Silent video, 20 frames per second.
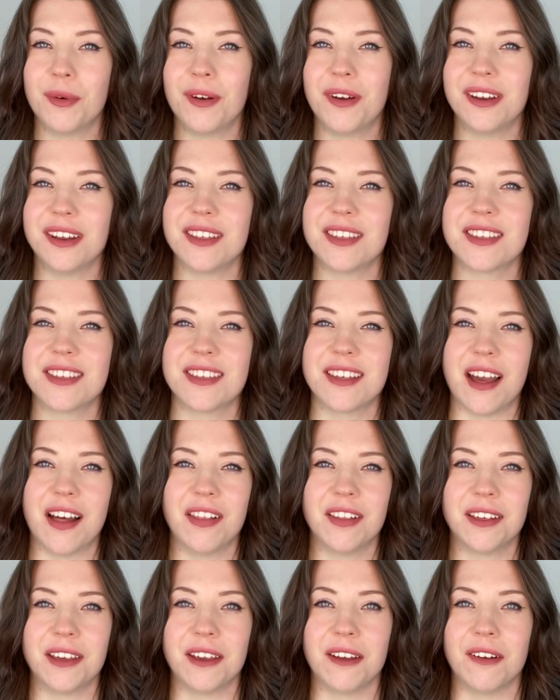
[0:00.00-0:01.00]
everyone, it's
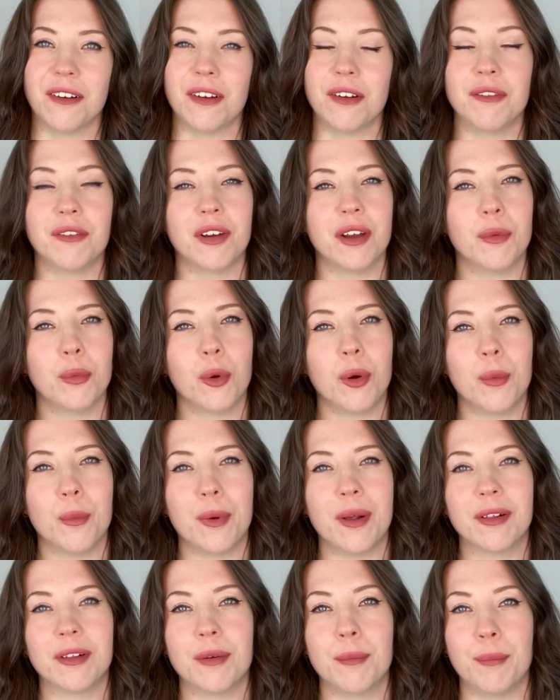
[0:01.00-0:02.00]
Sal here. Very warm
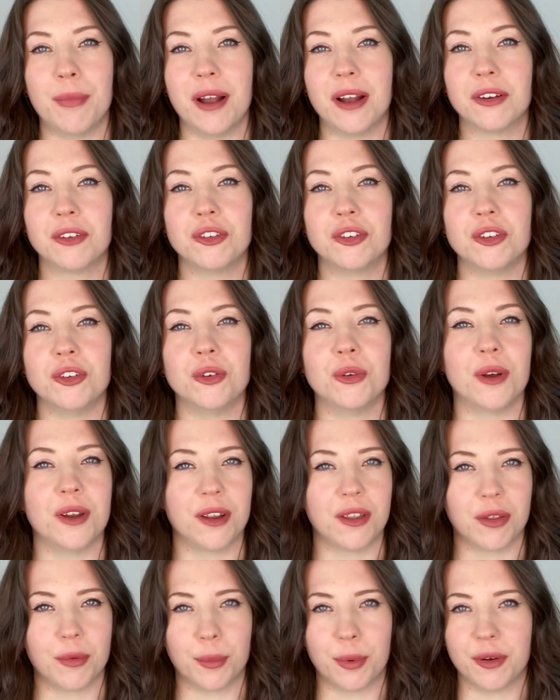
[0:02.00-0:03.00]
welcome back to
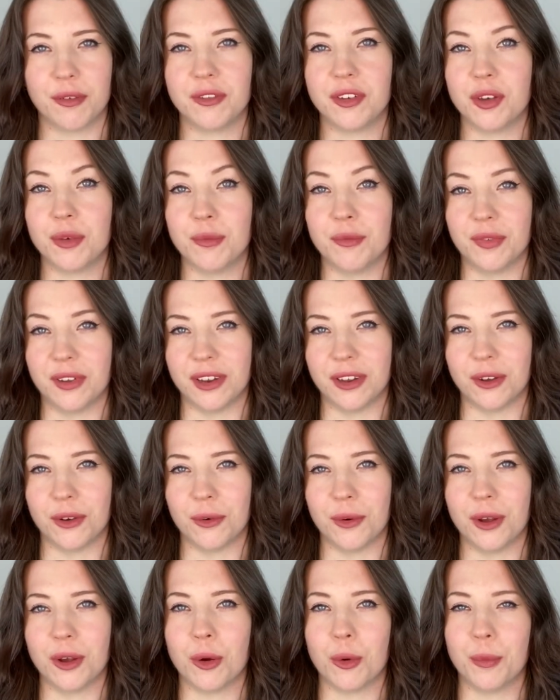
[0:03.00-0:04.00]
another perfume
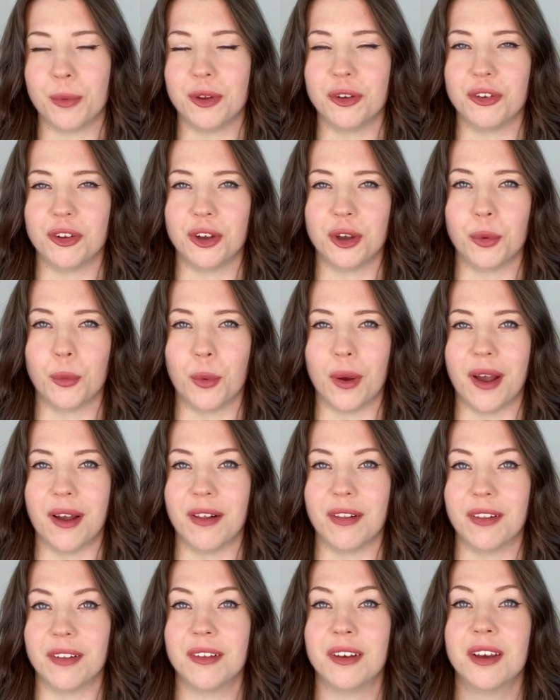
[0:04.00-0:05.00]
video. I hope you're doing
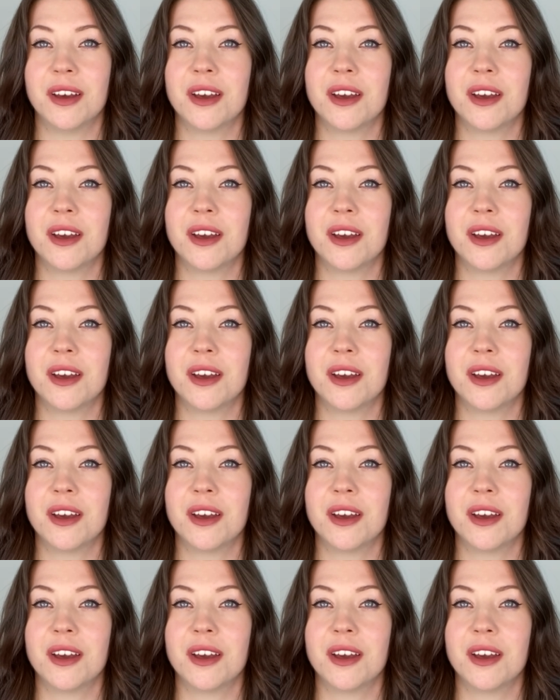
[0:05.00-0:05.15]
well.